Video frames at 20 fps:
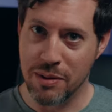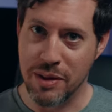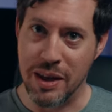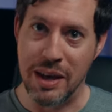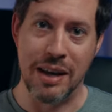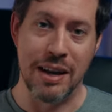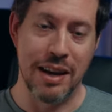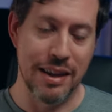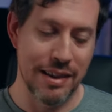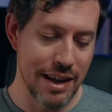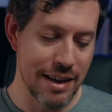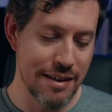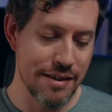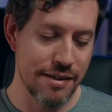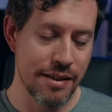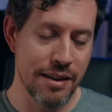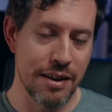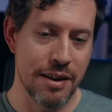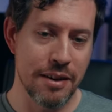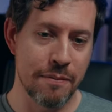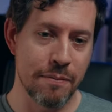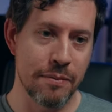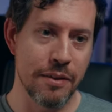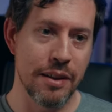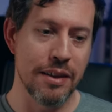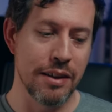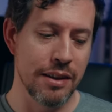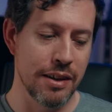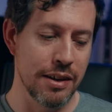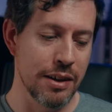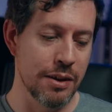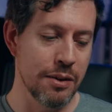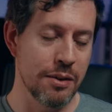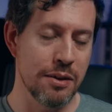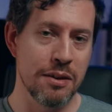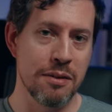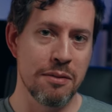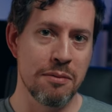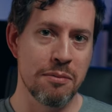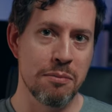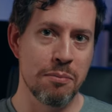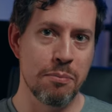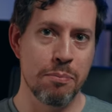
thing, and that's that you can